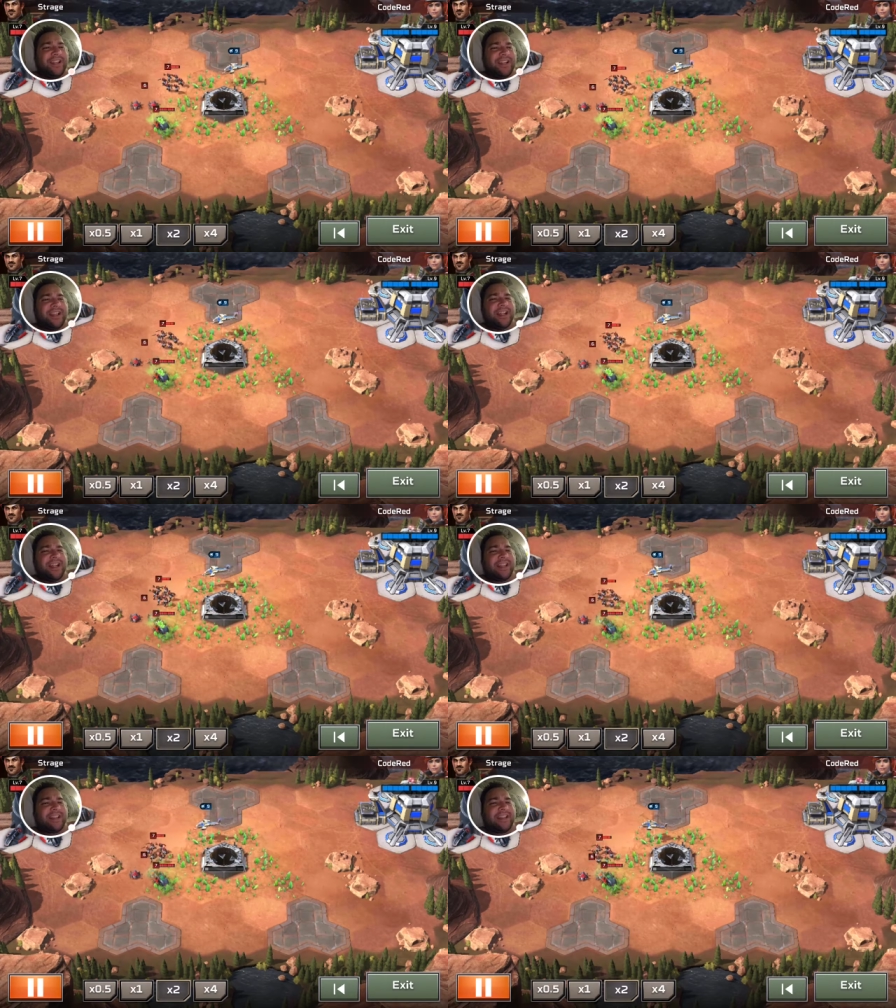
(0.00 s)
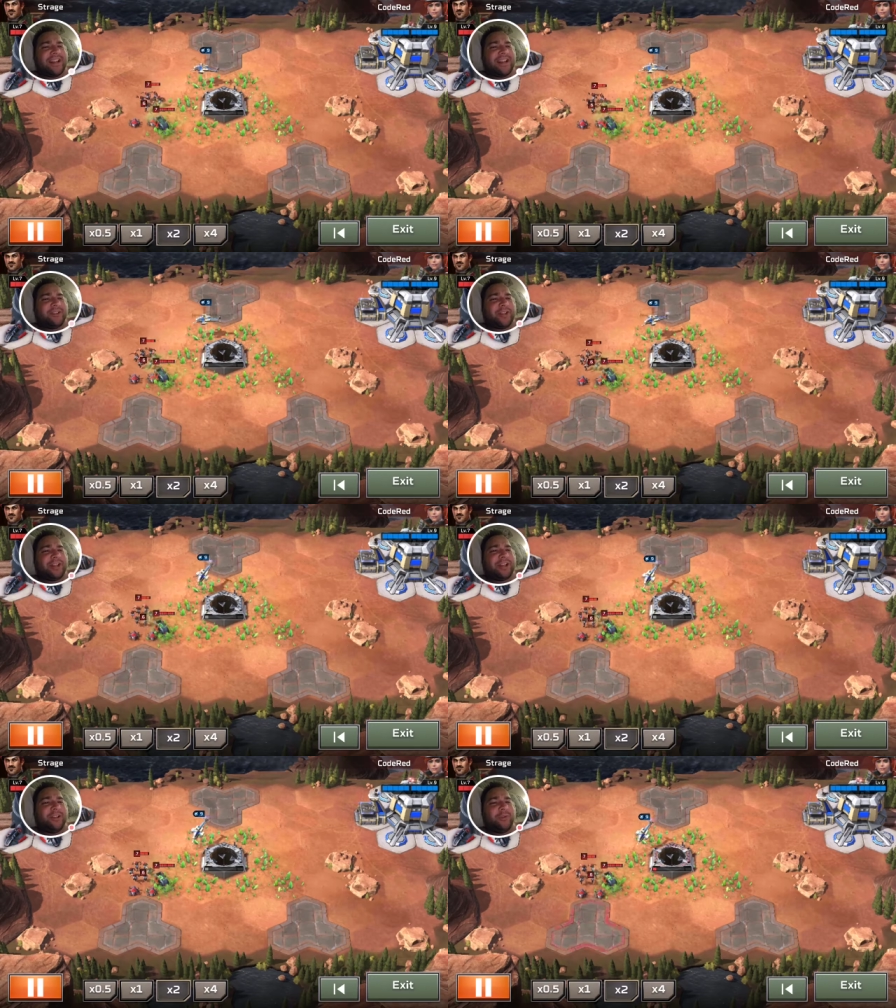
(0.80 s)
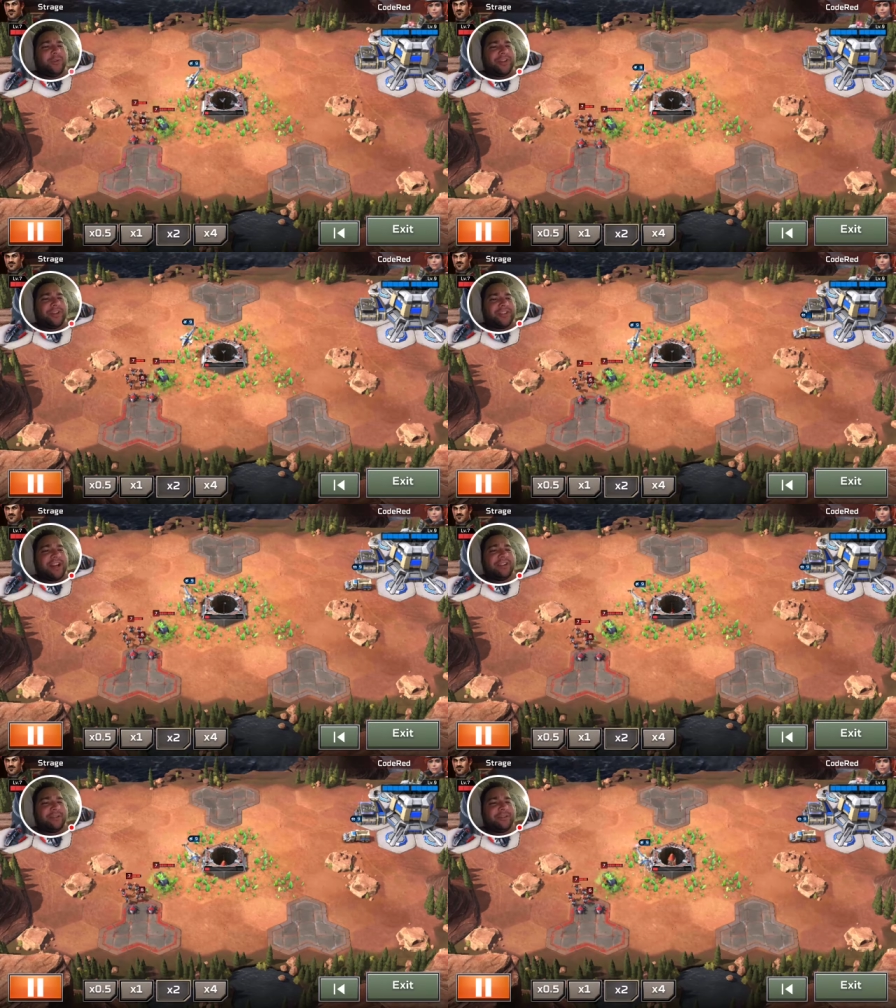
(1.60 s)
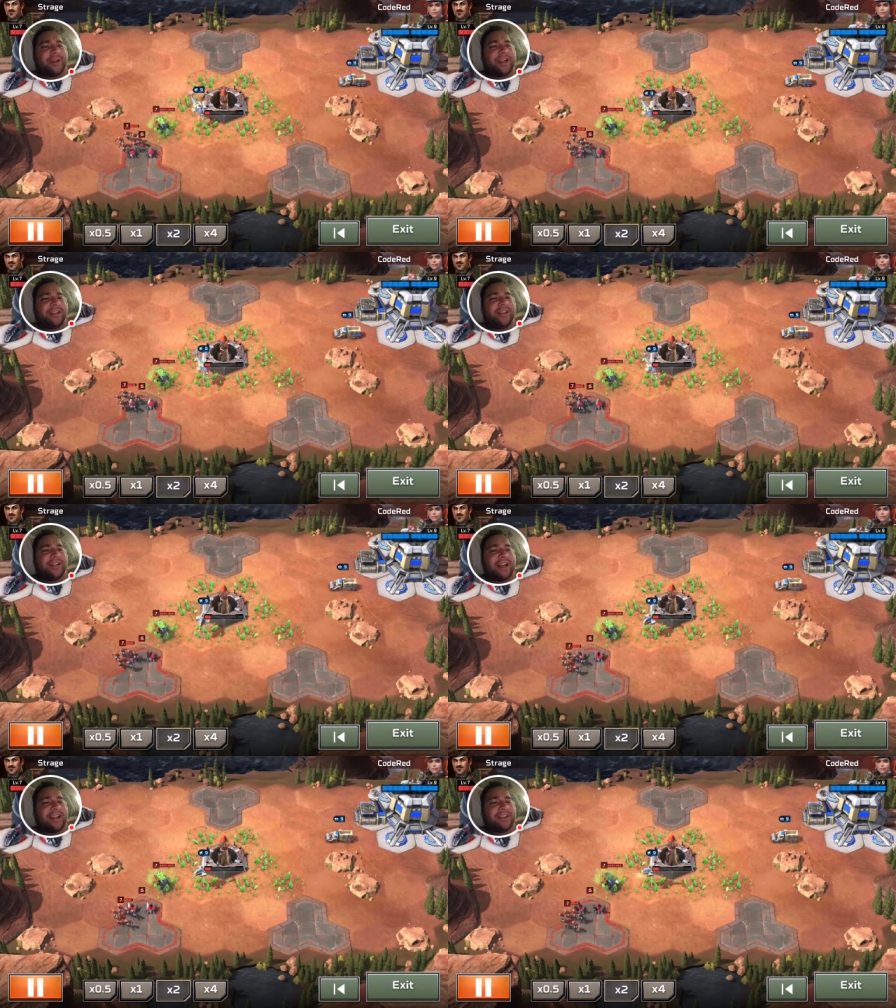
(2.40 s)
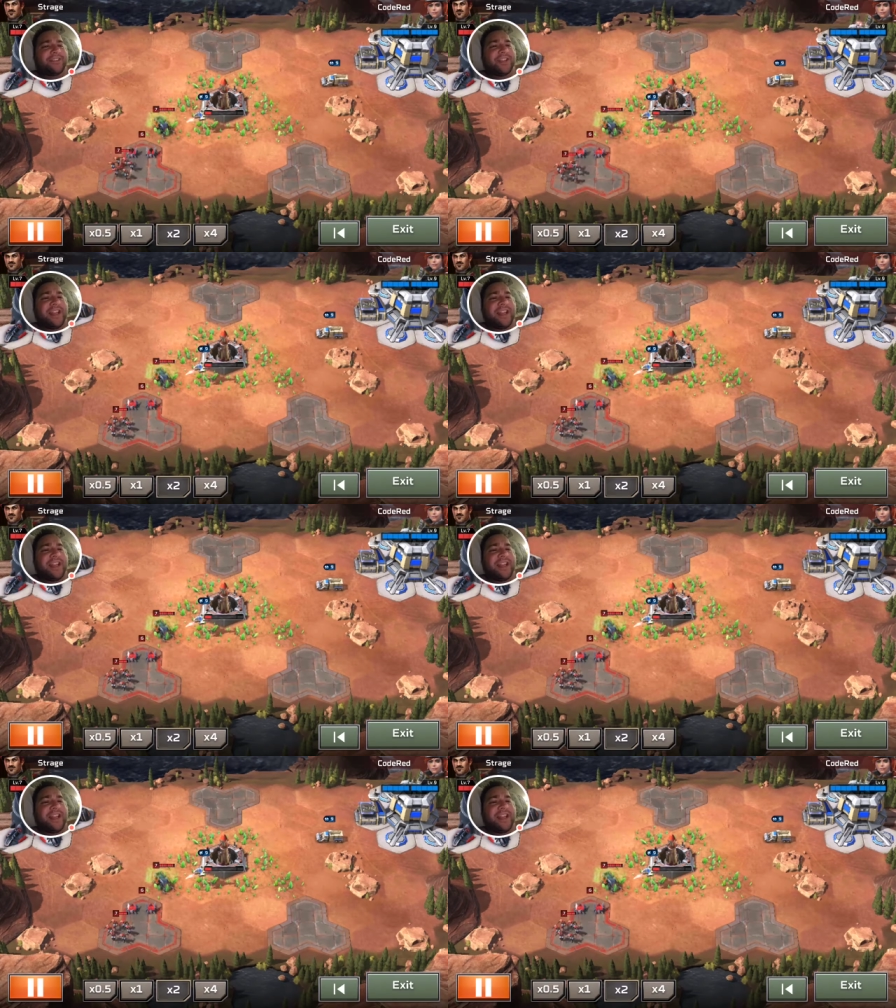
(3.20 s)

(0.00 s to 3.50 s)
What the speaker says: And I try to lure his air into my guys.